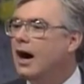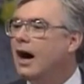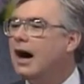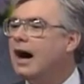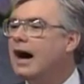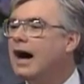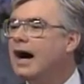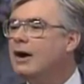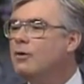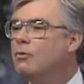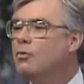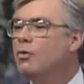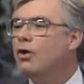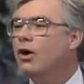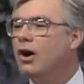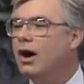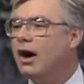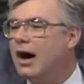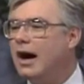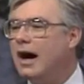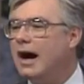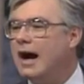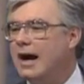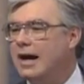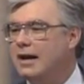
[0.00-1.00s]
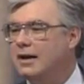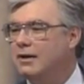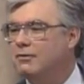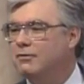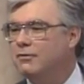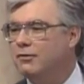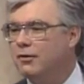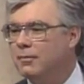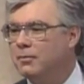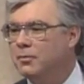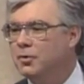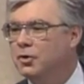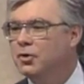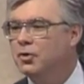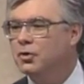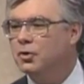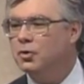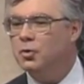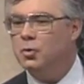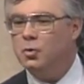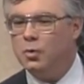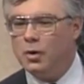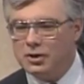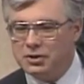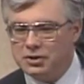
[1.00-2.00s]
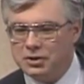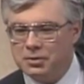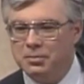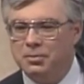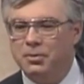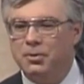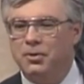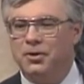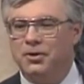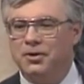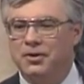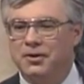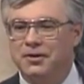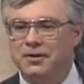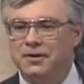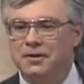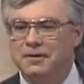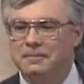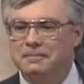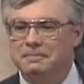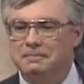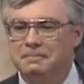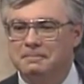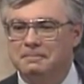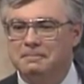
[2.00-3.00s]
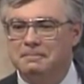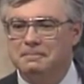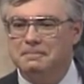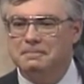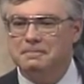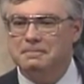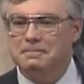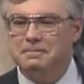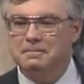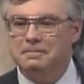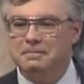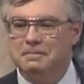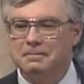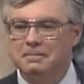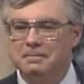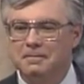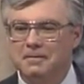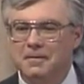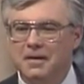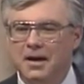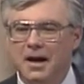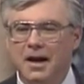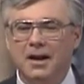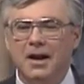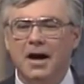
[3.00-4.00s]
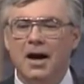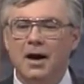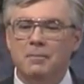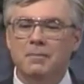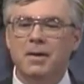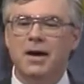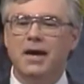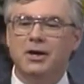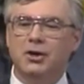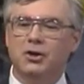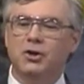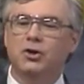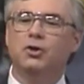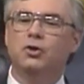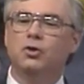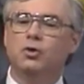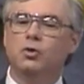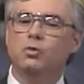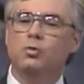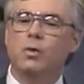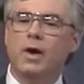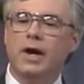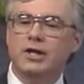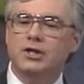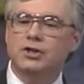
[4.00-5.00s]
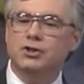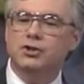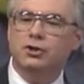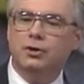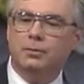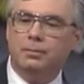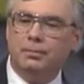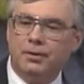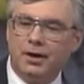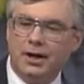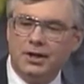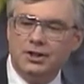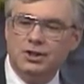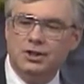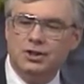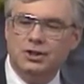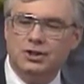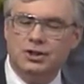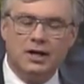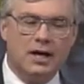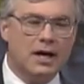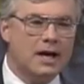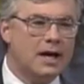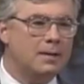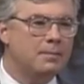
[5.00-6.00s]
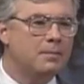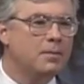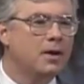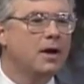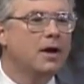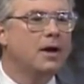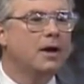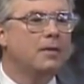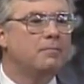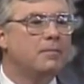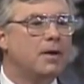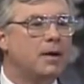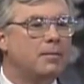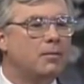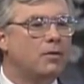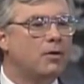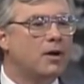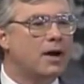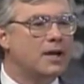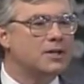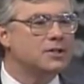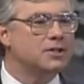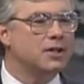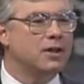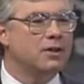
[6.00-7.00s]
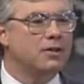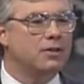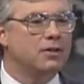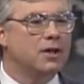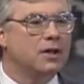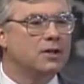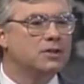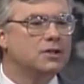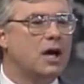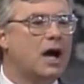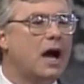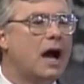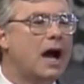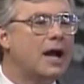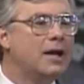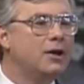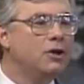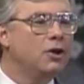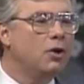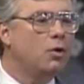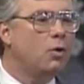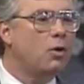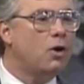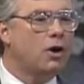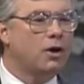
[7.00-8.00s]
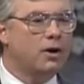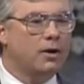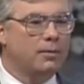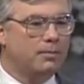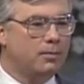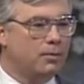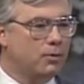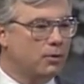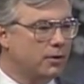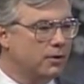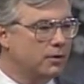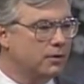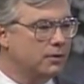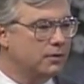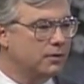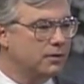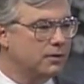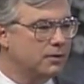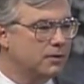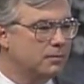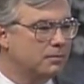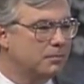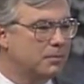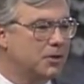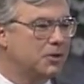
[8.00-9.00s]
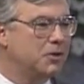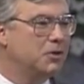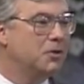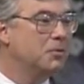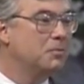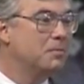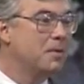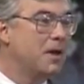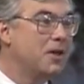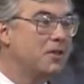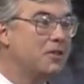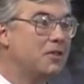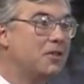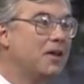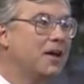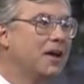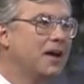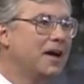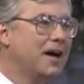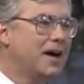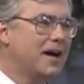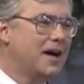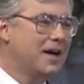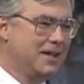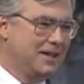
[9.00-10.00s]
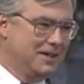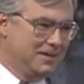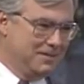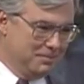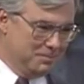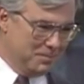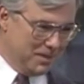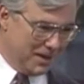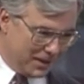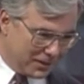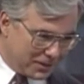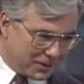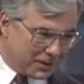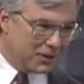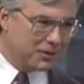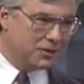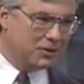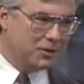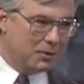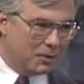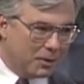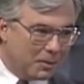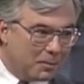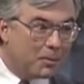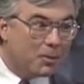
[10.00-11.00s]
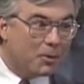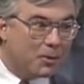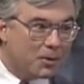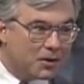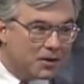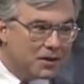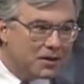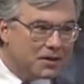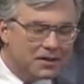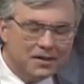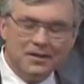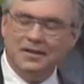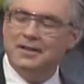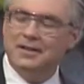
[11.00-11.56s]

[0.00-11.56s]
I will hide from you what's important. And I'll make you waste your precious time memorizing things I know aren't important, but you may think they're important.